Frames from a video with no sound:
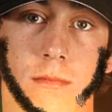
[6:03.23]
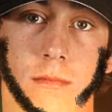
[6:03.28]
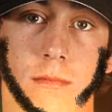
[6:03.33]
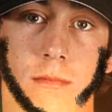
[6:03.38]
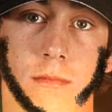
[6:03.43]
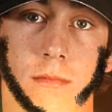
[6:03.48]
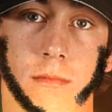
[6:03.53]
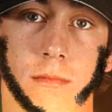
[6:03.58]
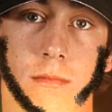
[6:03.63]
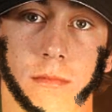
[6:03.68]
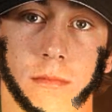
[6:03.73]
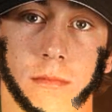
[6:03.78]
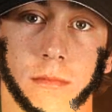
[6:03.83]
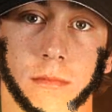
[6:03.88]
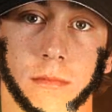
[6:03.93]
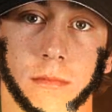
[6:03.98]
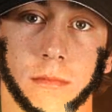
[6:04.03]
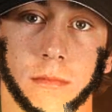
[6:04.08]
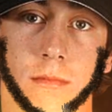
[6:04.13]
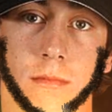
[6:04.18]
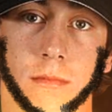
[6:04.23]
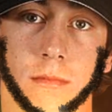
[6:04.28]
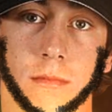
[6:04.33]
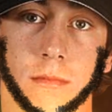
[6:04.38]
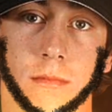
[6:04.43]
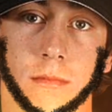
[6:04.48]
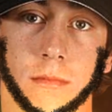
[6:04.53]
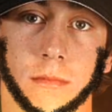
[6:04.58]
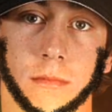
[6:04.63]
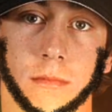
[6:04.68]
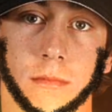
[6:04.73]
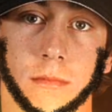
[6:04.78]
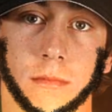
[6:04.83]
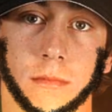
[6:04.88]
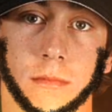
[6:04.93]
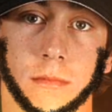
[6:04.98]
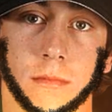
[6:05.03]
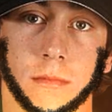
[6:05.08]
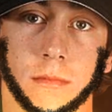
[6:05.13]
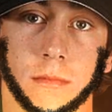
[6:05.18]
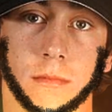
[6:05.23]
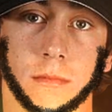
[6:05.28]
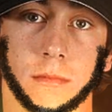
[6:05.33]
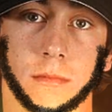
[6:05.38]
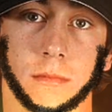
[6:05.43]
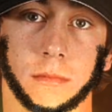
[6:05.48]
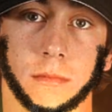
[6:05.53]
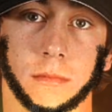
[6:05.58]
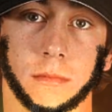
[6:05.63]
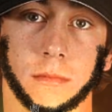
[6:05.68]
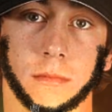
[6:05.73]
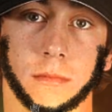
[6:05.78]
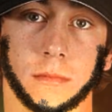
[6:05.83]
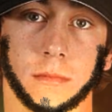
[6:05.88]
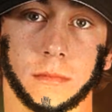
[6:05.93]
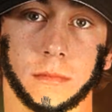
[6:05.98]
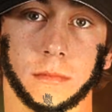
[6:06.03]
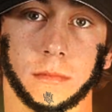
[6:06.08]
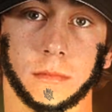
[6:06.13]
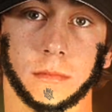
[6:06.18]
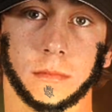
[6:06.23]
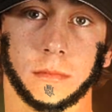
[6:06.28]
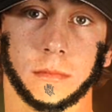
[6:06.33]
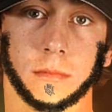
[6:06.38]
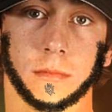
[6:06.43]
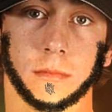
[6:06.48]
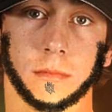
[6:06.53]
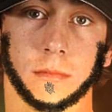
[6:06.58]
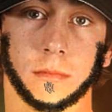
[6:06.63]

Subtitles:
(silence)